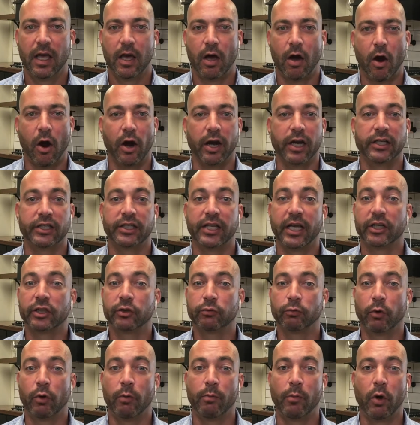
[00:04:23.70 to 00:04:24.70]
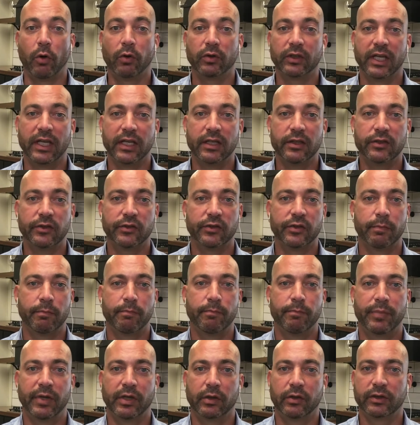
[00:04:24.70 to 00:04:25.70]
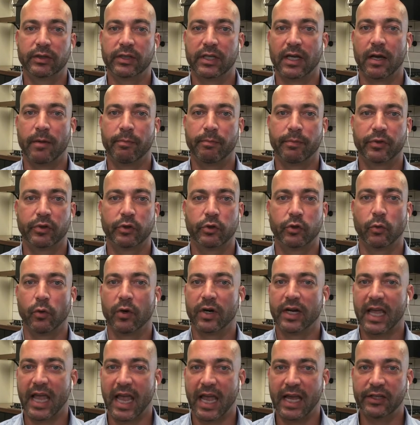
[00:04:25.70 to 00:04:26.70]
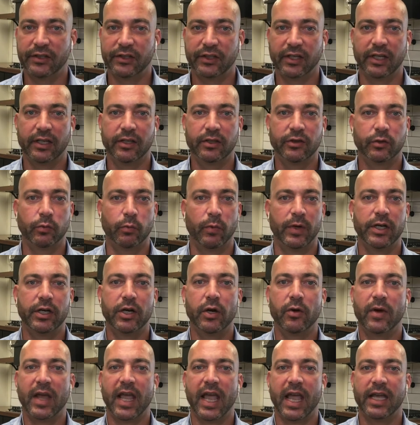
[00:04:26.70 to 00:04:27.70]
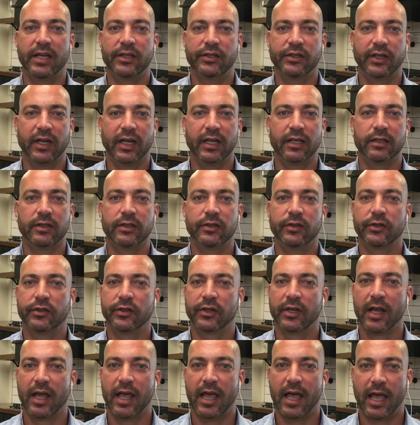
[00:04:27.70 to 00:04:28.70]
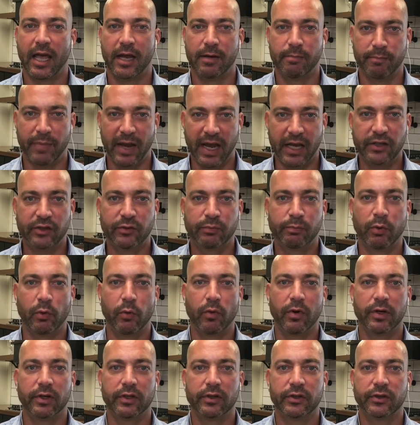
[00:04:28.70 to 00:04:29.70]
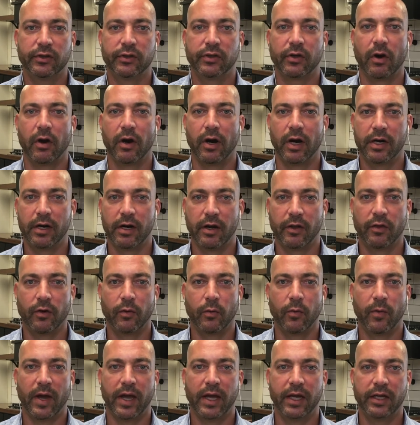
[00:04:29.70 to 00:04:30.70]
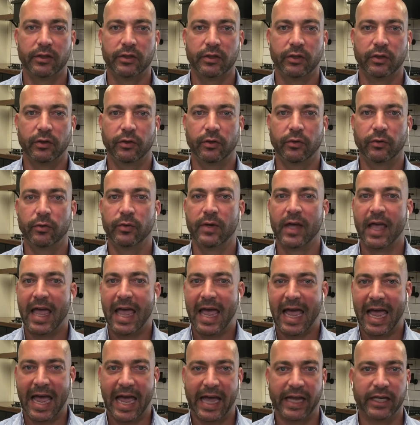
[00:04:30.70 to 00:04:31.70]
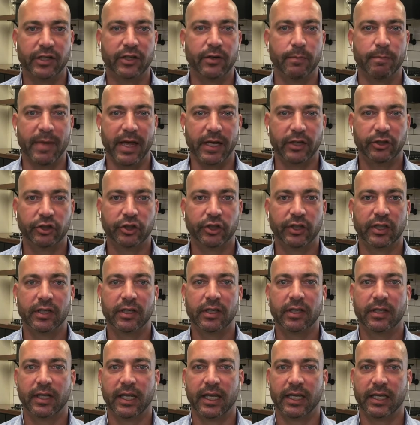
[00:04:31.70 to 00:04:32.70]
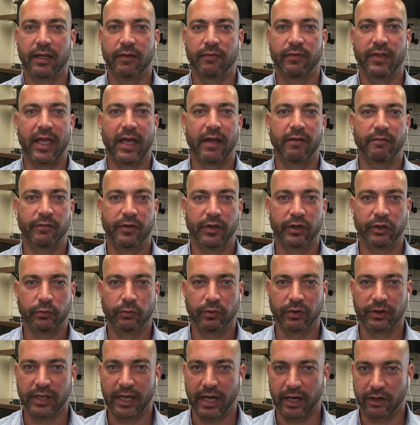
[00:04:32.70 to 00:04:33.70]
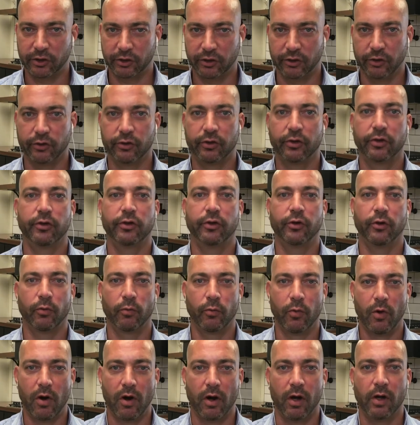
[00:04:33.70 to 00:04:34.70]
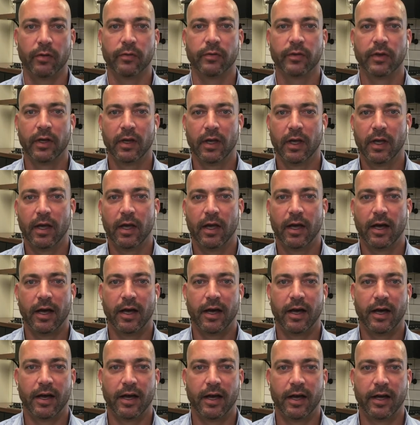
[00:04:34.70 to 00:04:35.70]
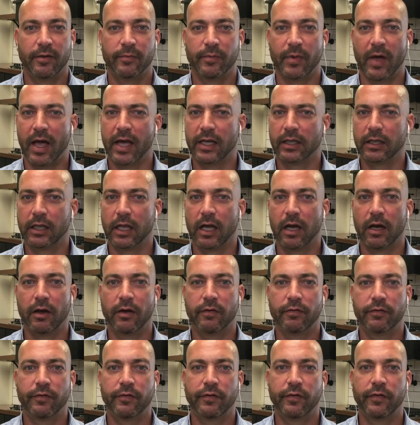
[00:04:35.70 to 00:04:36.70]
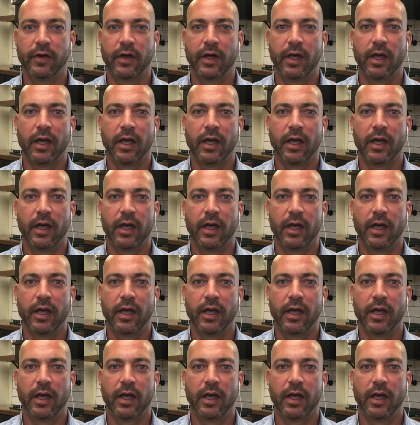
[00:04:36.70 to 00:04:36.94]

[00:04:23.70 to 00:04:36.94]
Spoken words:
Architectural moldings, built up door casings, window casings, and baseboards are another way to add dimension. They give that visual texture to your wall. I love